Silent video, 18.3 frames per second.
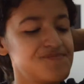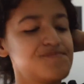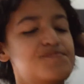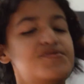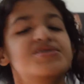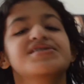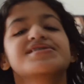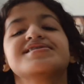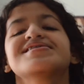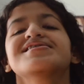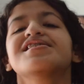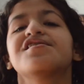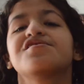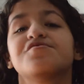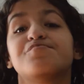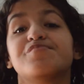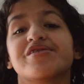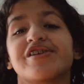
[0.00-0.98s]
But this is the
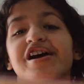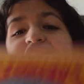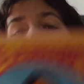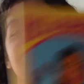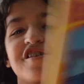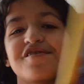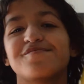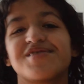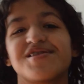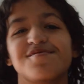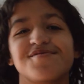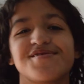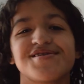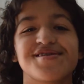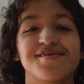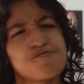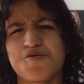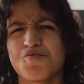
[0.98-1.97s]
other book I got when I
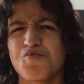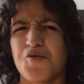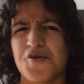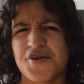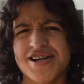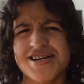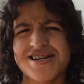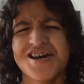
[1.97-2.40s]
was rewarding